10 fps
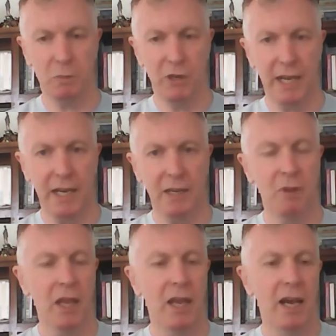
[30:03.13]
spread out,
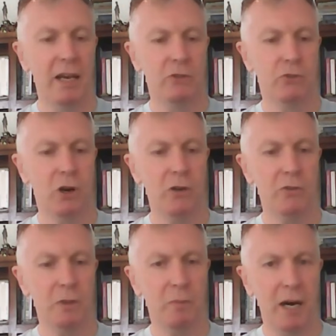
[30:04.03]

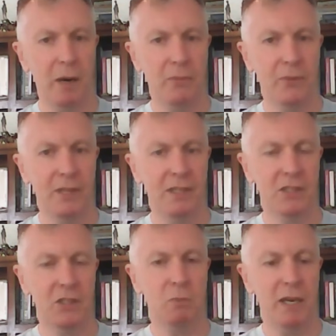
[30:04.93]
drove them up,
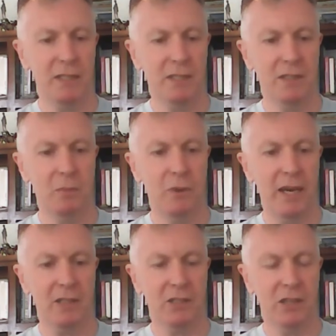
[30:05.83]
dismounted them
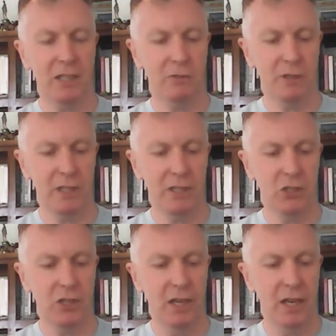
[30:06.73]
outside a
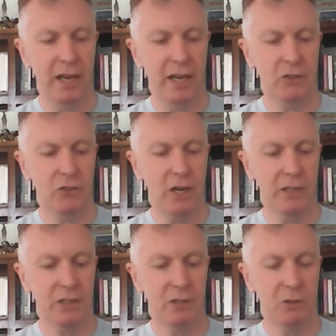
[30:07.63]
village, and
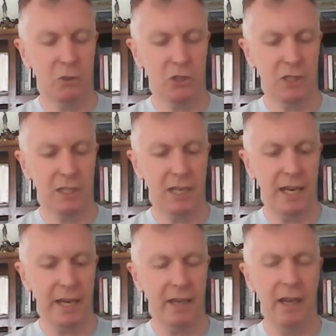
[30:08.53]
tried to launch an
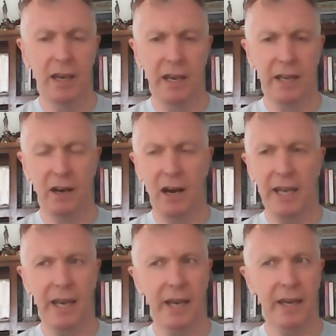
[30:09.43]
attack. And I
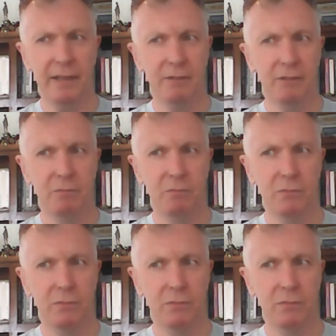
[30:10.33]
had
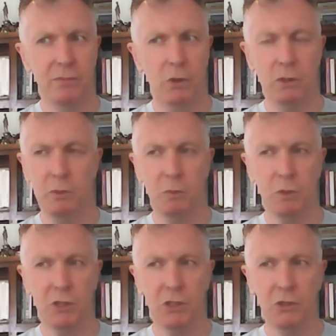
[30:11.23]
multiple
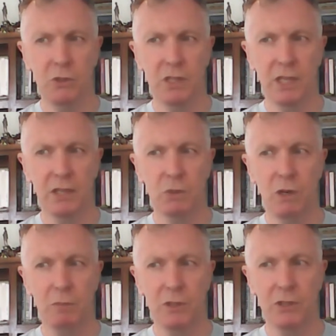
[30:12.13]
platoons against
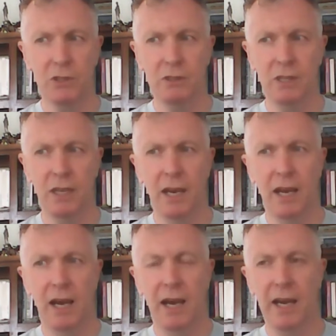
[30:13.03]
one platoon,
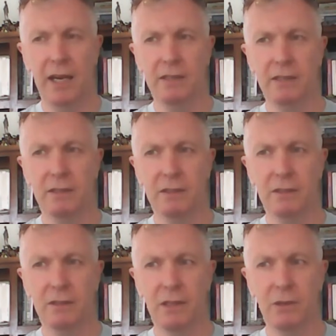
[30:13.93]
and
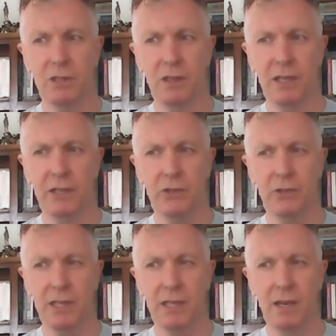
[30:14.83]
there was
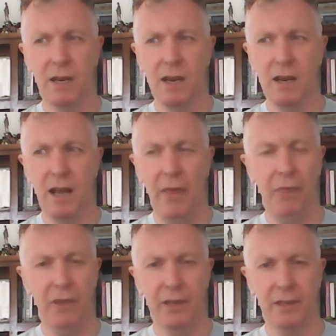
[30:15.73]
literally
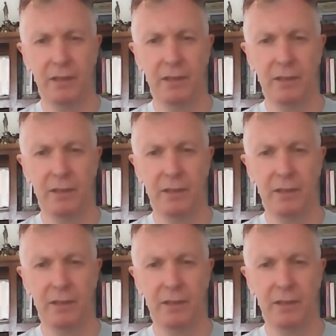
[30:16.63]
nothing